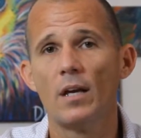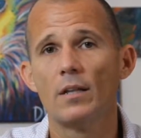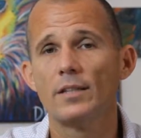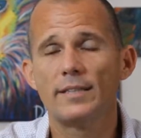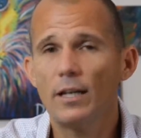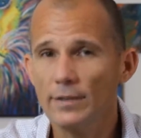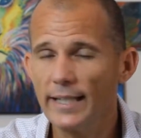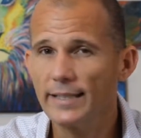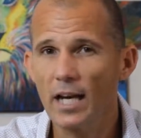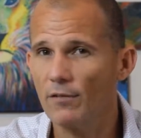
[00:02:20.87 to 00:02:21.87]
the sale
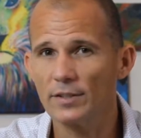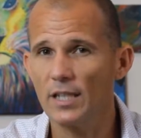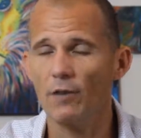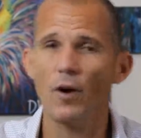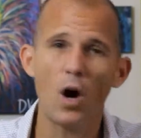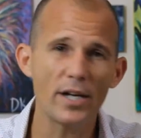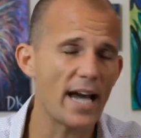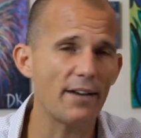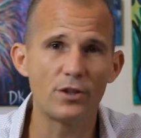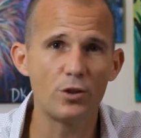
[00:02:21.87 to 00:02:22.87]
takes care of itself. All you
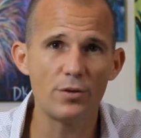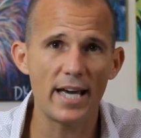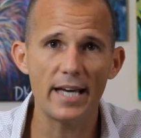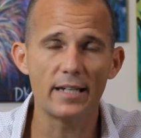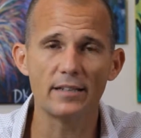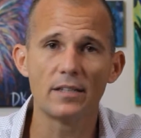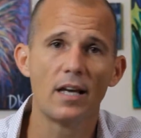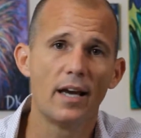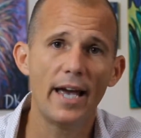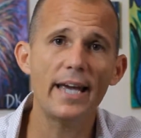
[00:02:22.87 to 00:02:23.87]
have to do then is,
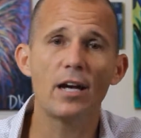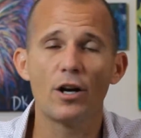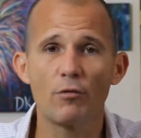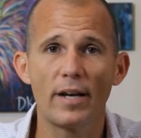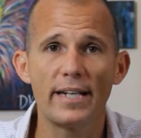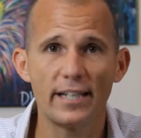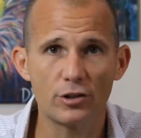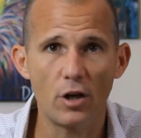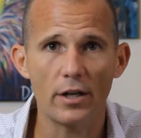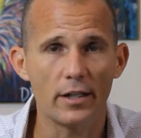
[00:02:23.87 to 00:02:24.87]
hey, are you ready to get
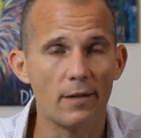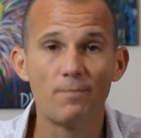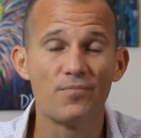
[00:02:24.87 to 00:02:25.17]
started?